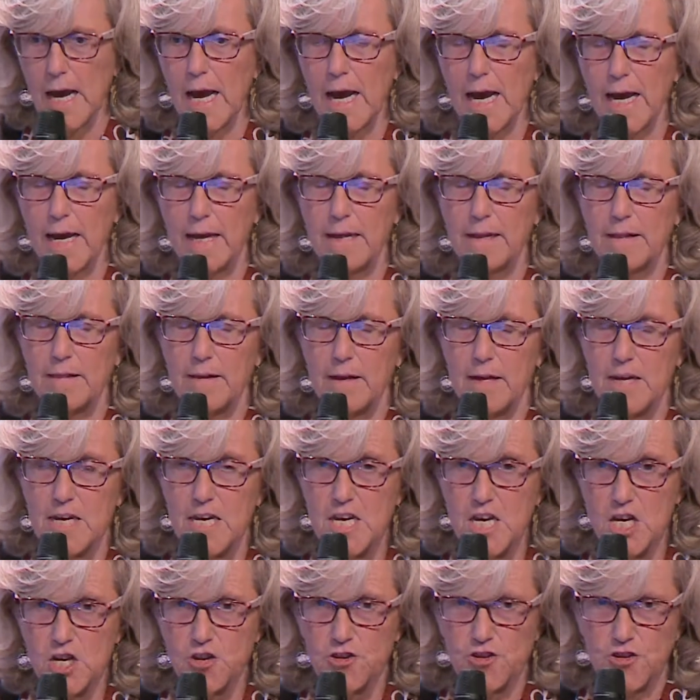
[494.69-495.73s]
And
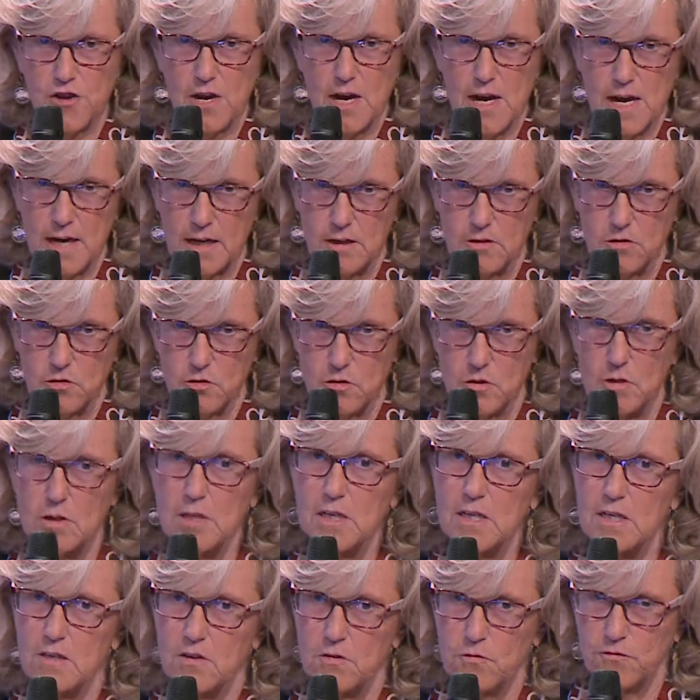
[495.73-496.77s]
each actor
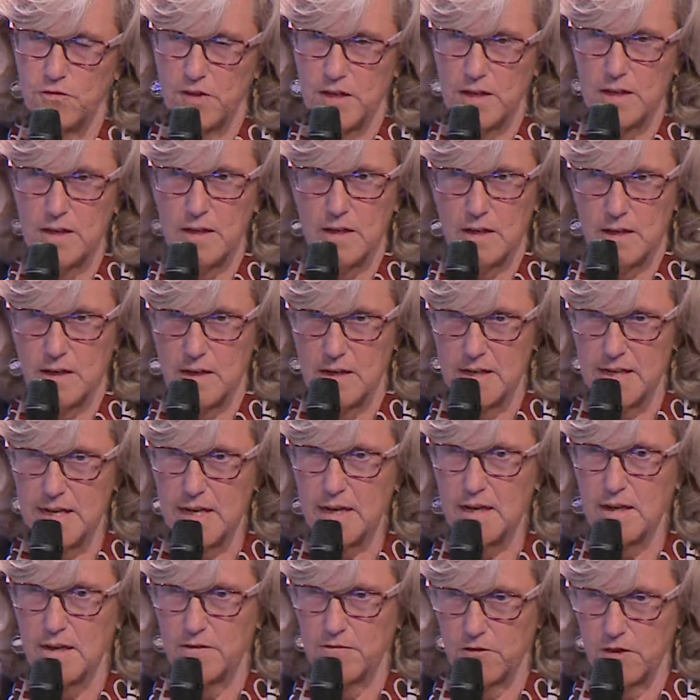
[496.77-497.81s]
is very
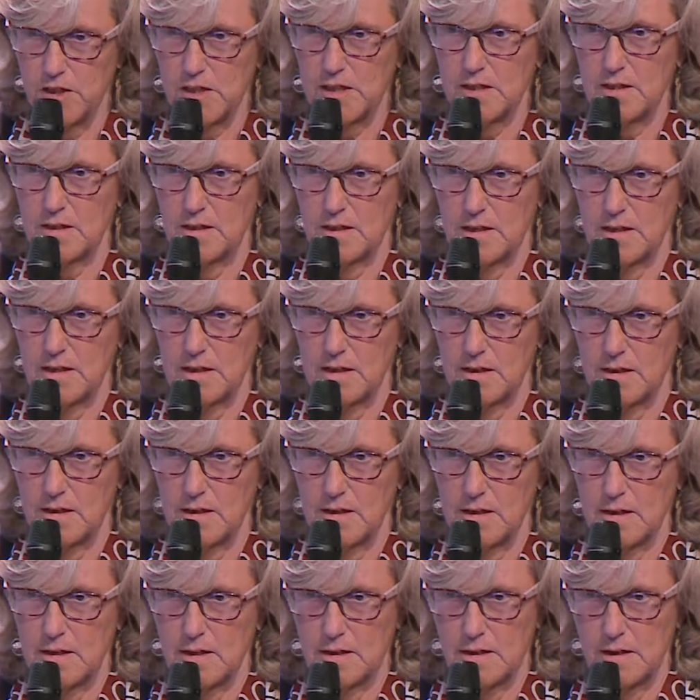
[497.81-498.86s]
clearly written in
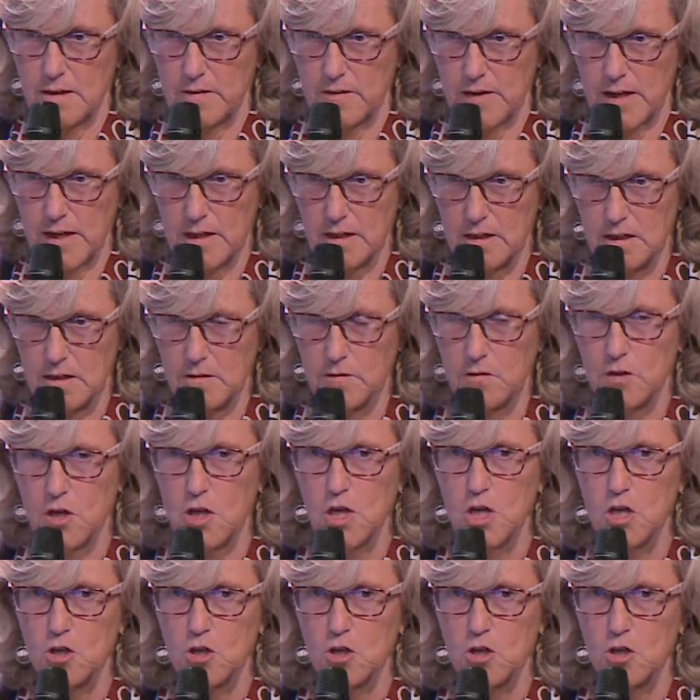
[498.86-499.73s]
the directive,